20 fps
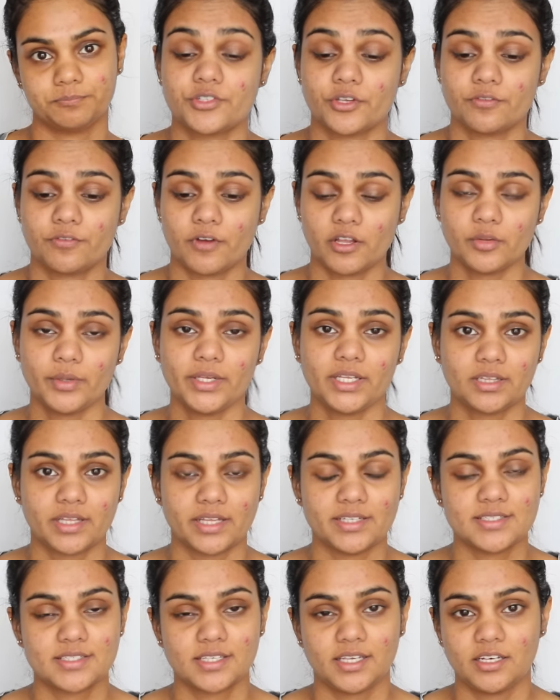So following
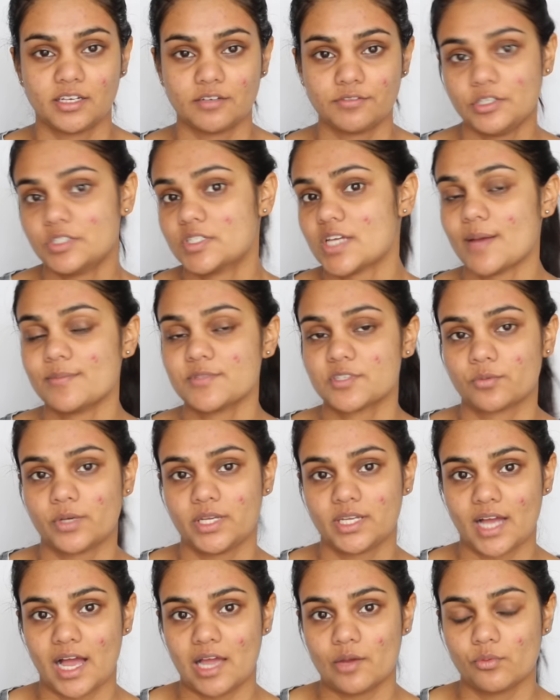cleansing, a few times a
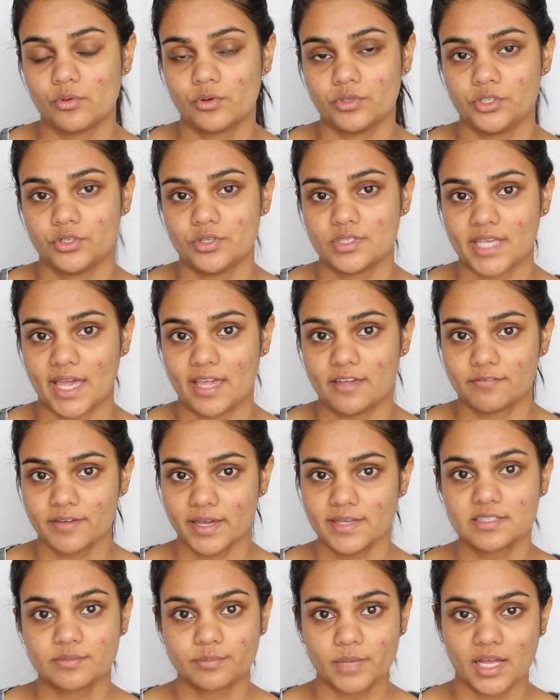week I will use a
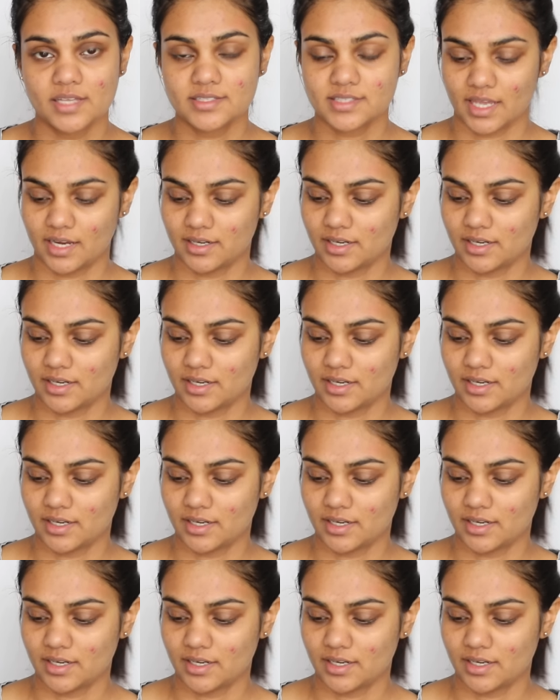face mask,